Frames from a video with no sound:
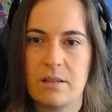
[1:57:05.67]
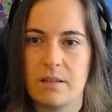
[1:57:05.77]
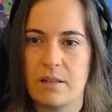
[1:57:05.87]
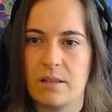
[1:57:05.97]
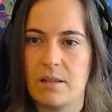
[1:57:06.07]

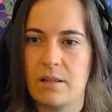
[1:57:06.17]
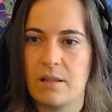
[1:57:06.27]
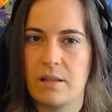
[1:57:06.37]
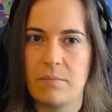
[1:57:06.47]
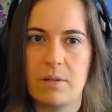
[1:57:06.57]

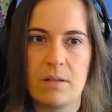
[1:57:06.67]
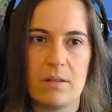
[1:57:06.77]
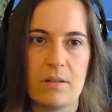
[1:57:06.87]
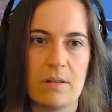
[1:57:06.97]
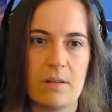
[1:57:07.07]
Um.
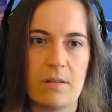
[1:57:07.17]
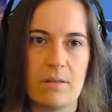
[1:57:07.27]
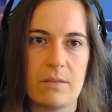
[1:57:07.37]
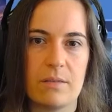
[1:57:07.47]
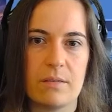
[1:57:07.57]

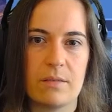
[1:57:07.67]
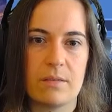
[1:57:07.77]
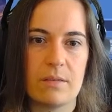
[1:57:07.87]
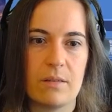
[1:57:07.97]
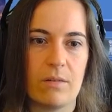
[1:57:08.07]

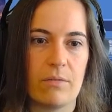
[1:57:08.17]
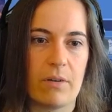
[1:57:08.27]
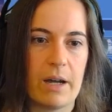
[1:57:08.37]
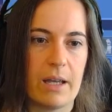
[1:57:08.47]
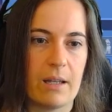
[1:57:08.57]
All
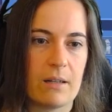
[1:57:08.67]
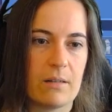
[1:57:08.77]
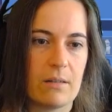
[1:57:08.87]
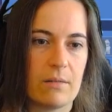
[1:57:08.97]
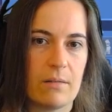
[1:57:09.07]
right.
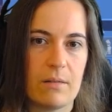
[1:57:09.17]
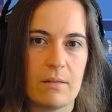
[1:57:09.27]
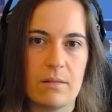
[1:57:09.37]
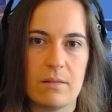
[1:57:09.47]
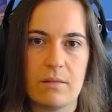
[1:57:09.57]

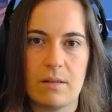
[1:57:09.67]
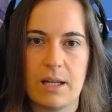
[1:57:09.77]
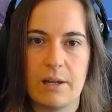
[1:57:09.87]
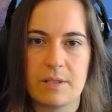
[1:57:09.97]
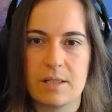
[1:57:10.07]
And
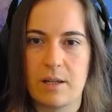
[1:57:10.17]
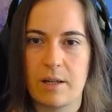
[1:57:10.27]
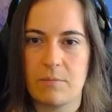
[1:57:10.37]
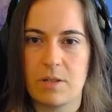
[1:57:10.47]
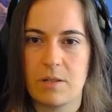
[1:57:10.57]
now it's
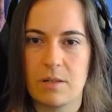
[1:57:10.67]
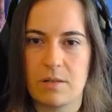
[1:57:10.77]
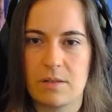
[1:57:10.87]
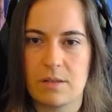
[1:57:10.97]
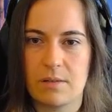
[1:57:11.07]
time to
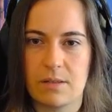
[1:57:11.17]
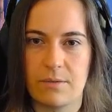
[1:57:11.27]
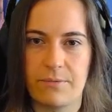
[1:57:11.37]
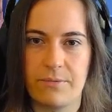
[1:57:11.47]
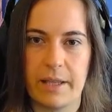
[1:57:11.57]
to
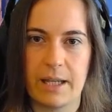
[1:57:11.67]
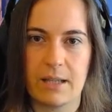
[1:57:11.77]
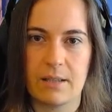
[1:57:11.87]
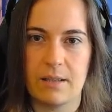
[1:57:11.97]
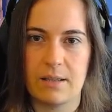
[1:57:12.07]
flank
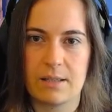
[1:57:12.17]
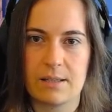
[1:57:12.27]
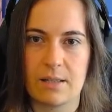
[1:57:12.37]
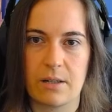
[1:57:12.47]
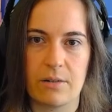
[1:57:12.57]
this
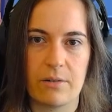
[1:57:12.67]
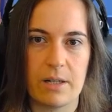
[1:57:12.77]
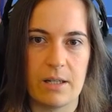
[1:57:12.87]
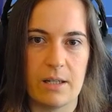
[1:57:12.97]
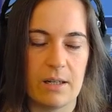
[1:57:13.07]
sucker
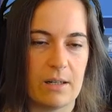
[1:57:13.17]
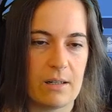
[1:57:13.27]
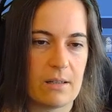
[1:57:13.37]
in.